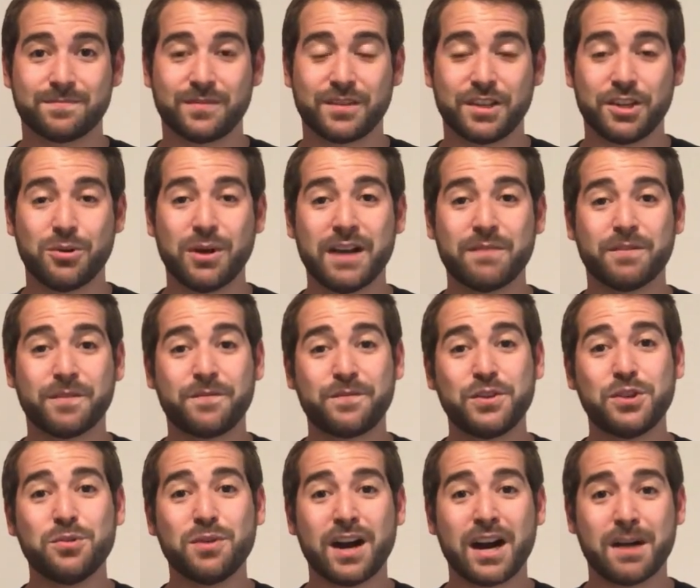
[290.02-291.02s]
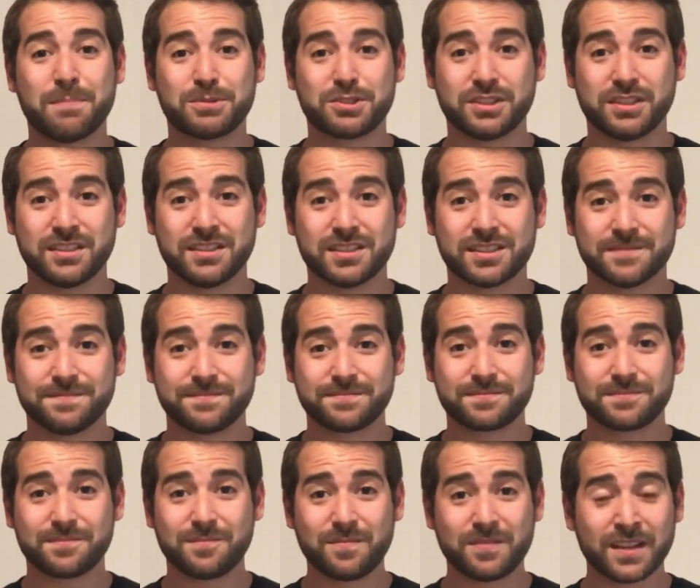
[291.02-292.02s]
You have a few options
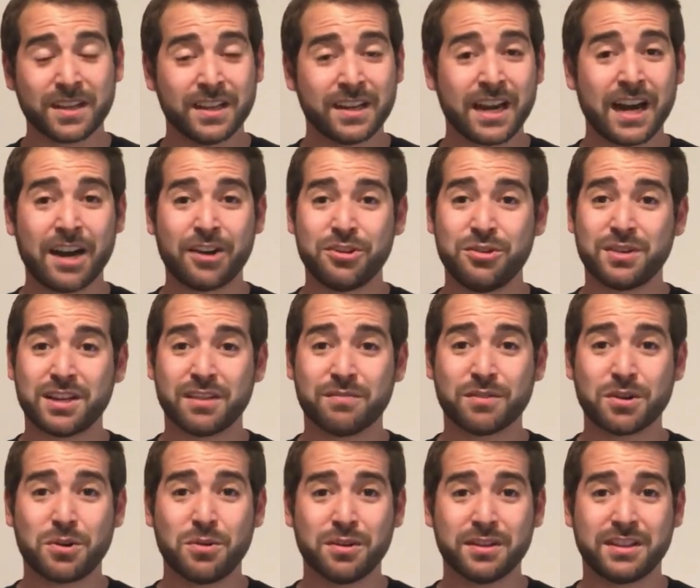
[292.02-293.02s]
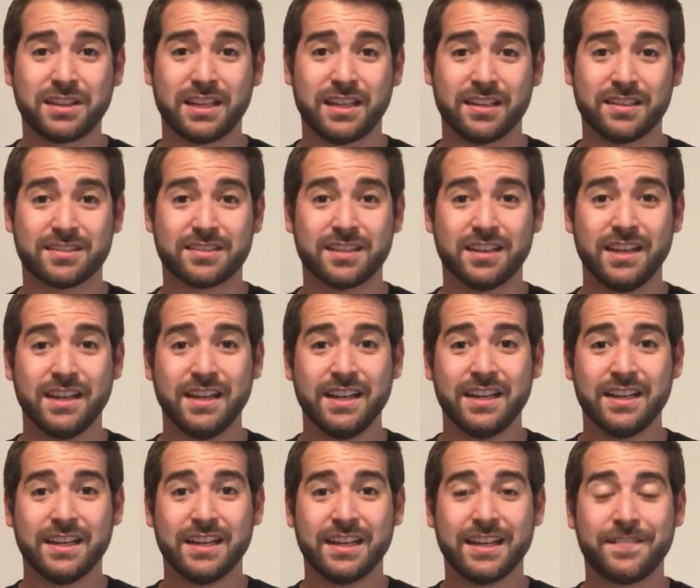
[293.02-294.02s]
in how you can record things.
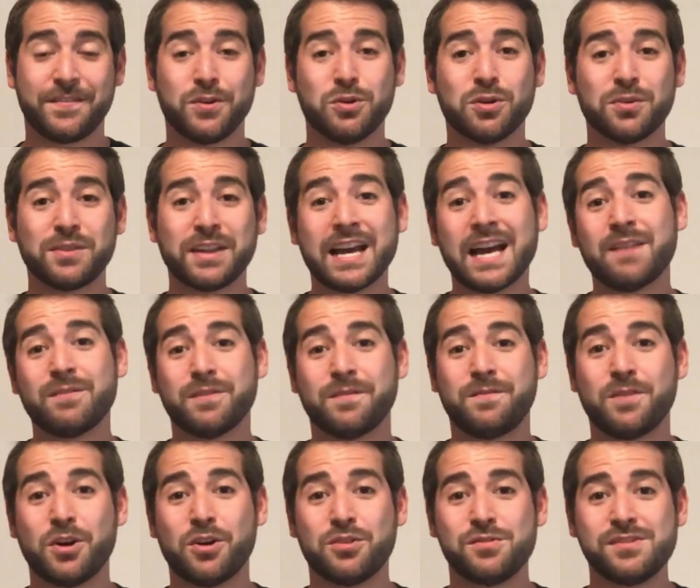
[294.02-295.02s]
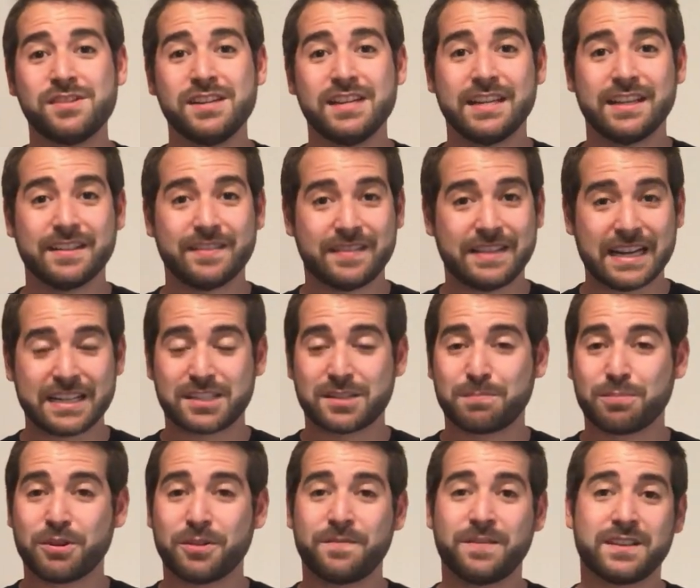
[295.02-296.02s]
If you only have a phone, that's a
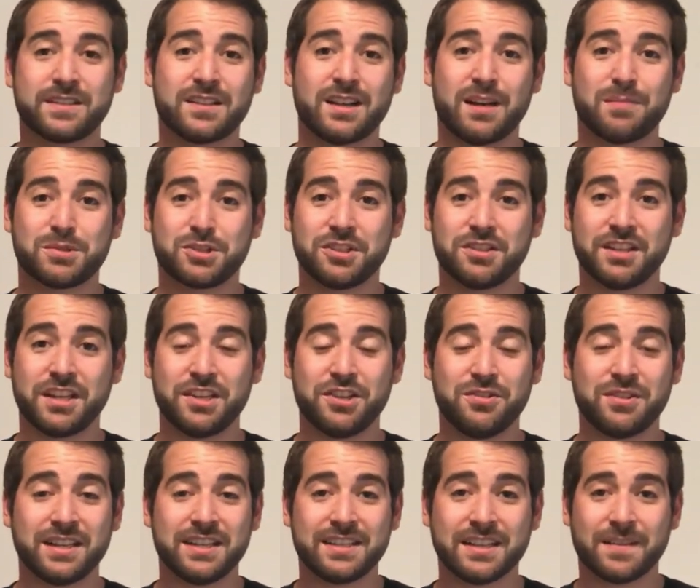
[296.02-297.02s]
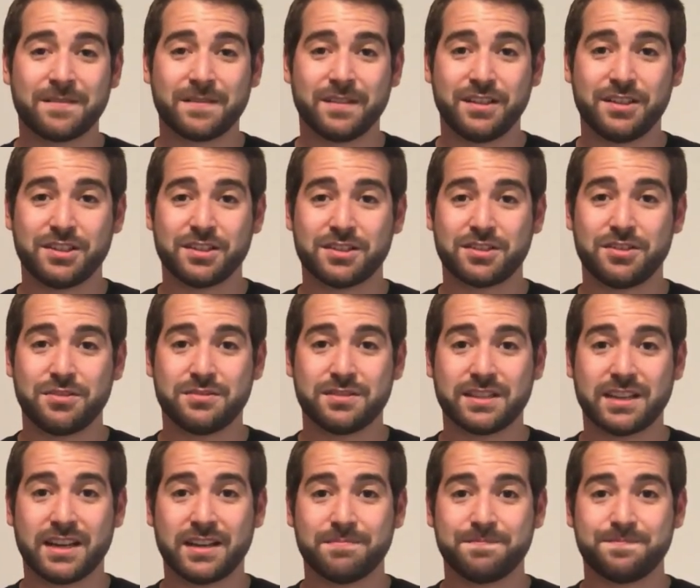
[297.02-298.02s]
perfect option and you can definitely just use
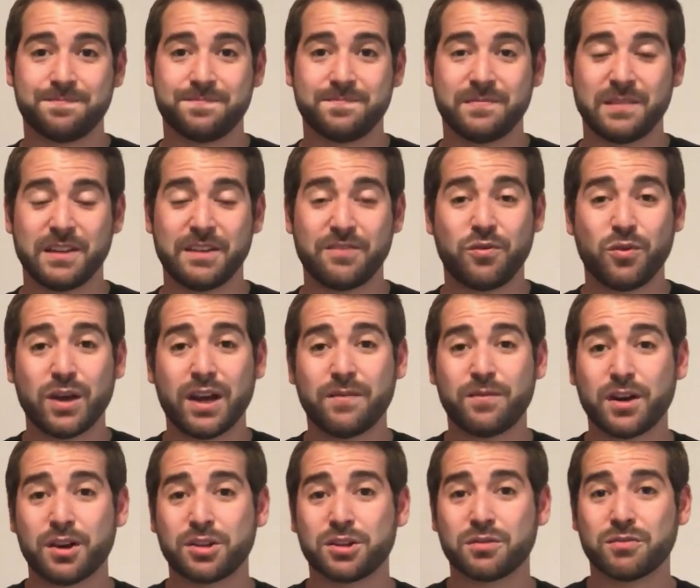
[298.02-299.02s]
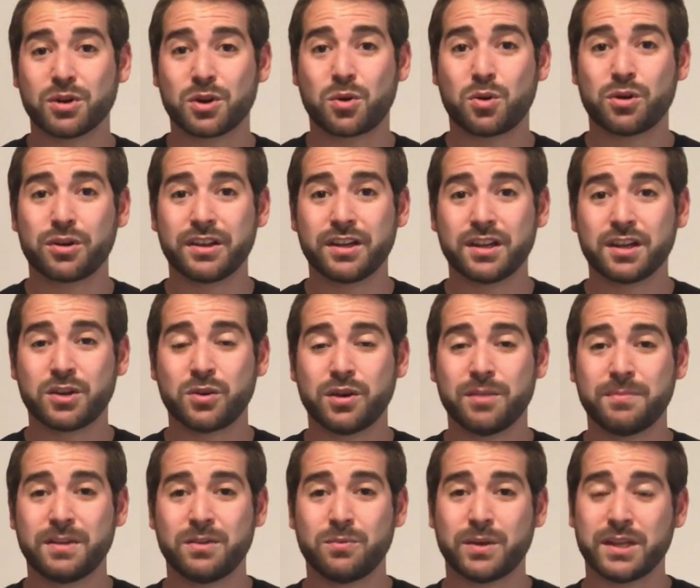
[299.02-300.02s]
that. If you have other recording
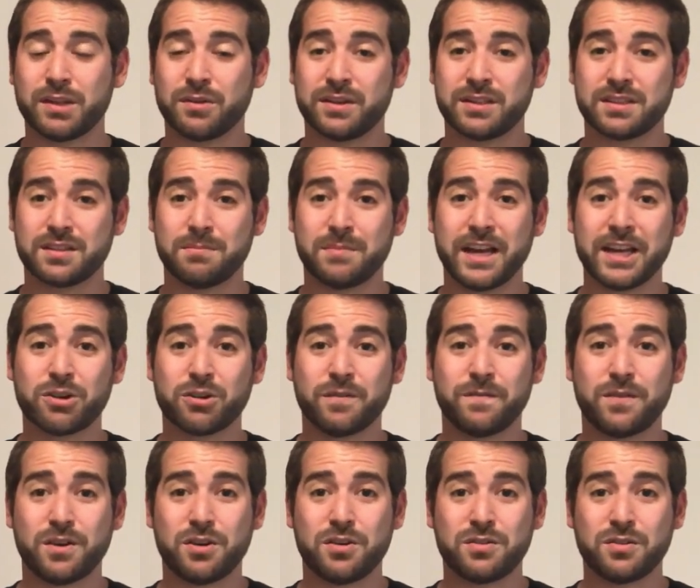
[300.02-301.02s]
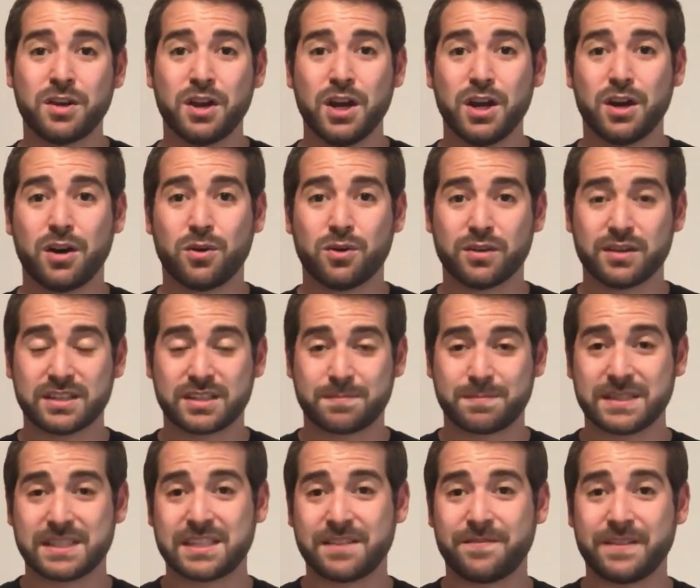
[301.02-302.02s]
equipment, whether it's a microphone or a
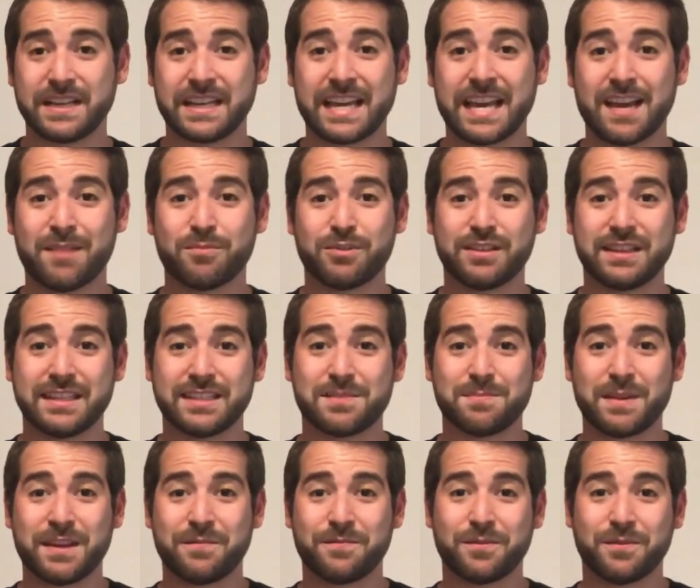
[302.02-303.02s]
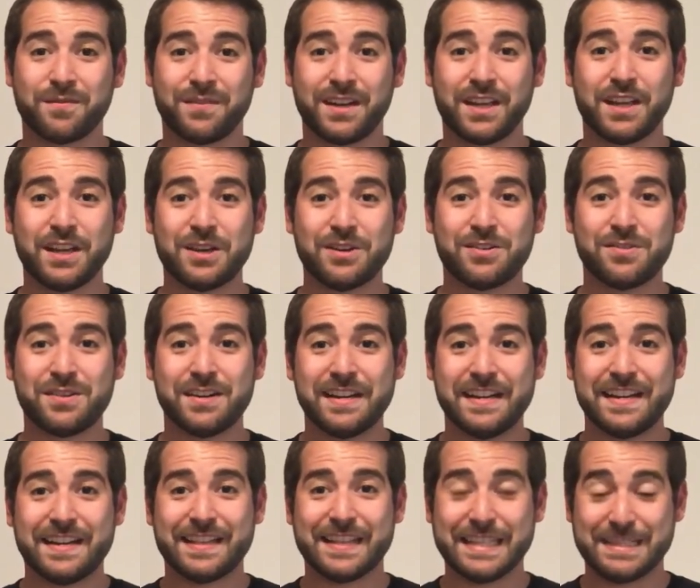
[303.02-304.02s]
specific camera that's meant for video,
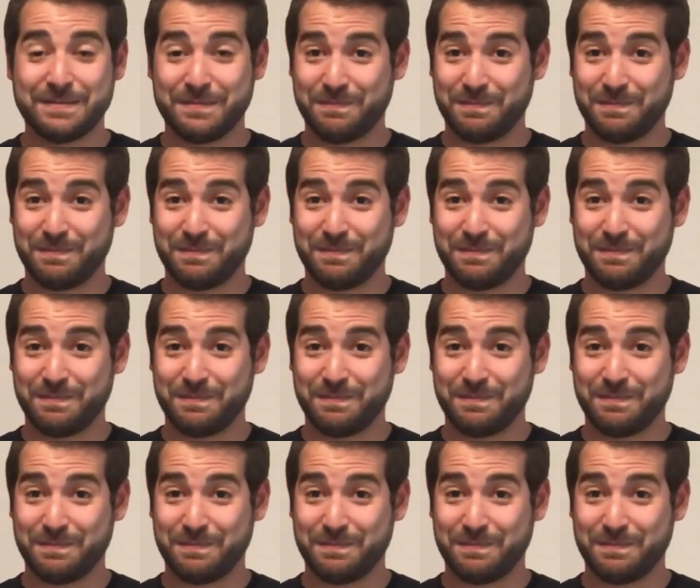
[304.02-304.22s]
then